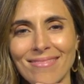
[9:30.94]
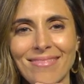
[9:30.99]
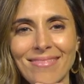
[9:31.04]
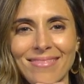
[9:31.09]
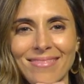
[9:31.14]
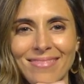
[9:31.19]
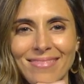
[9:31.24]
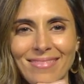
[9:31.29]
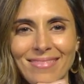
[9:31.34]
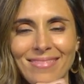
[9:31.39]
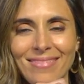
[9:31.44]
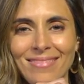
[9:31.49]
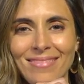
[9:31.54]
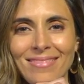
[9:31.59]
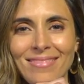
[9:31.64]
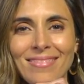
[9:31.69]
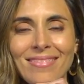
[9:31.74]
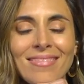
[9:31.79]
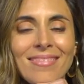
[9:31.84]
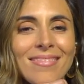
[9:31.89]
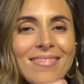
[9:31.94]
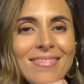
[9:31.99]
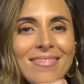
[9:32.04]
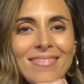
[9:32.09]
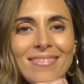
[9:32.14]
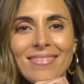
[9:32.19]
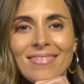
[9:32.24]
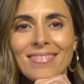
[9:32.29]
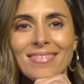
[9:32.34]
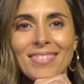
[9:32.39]
They were great. Yeah, they
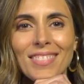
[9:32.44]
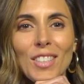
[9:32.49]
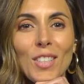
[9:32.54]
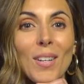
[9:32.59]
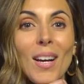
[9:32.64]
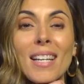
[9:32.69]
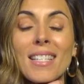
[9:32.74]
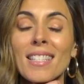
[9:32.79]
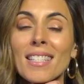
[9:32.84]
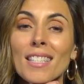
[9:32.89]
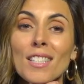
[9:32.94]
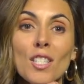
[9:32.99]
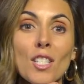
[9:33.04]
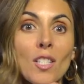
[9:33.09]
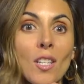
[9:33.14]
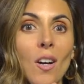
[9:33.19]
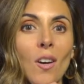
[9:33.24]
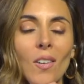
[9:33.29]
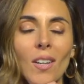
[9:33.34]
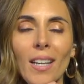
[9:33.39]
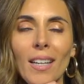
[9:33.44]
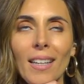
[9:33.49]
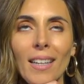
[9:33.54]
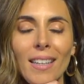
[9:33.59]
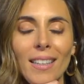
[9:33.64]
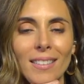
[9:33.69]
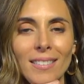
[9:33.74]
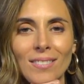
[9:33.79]
were great. You guys did perfect. So good.